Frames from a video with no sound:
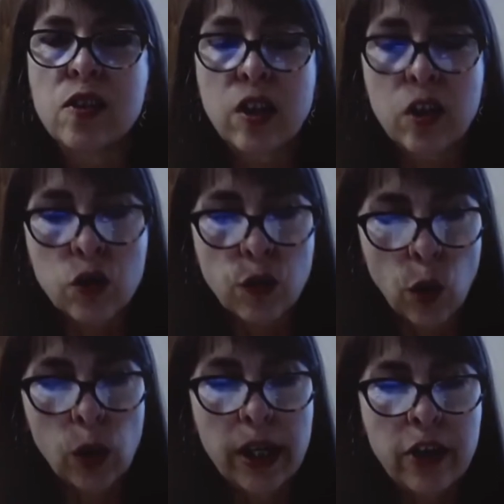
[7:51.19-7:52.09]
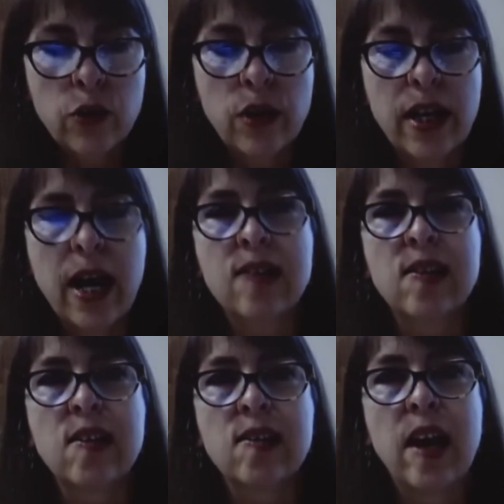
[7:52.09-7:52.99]
to control internet
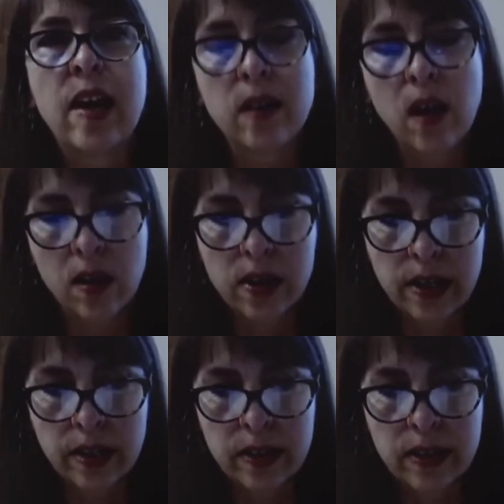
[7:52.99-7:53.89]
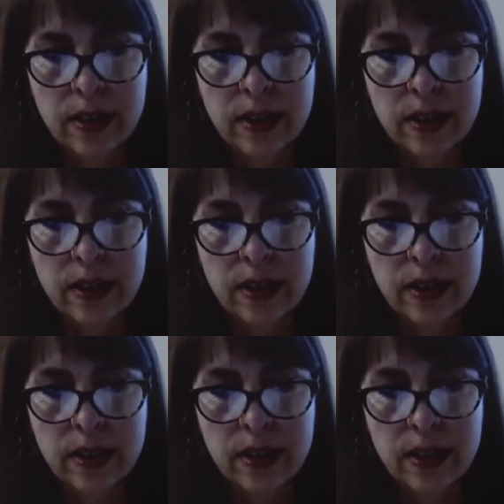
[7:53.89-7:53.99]
access and content,